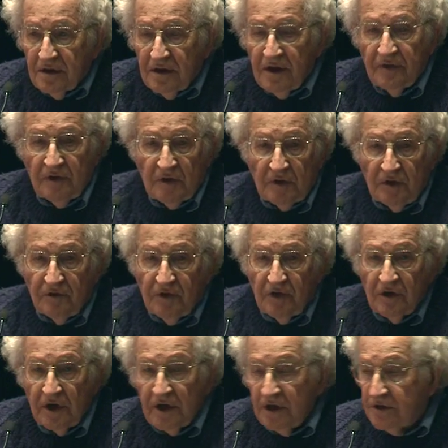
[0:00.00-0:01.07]
Everyone will
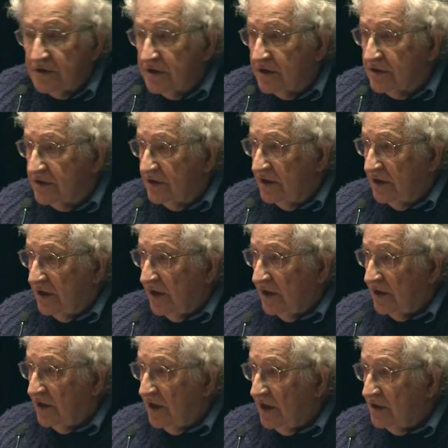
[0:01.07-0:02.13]
vote against us in the
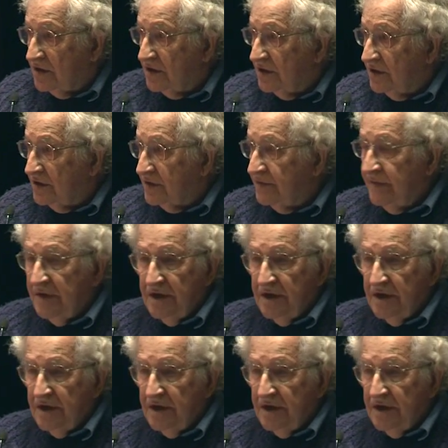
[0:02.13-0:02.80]
United Nations.